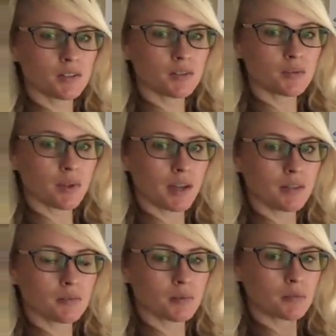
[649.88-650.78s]
right?
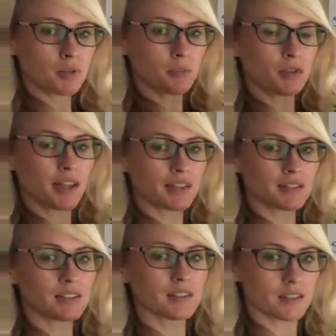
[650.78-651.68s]
When we're
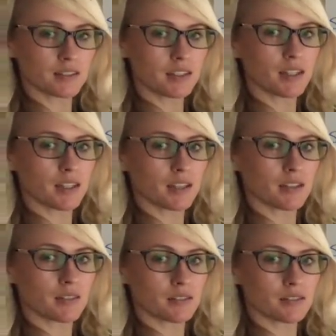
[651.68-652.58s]
planting
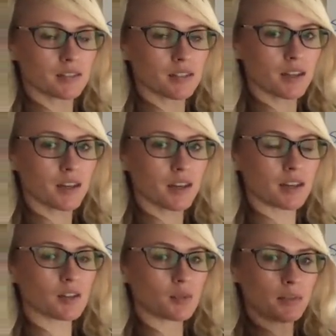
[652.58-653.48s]
seeds
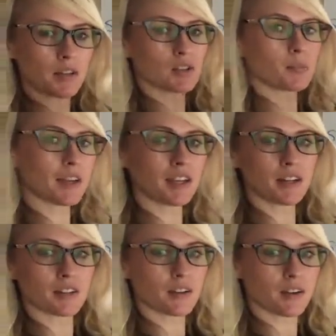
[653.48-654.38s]
and you're
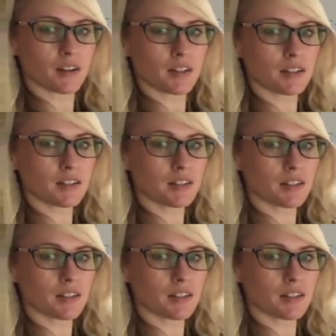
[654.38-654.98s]
making a garden,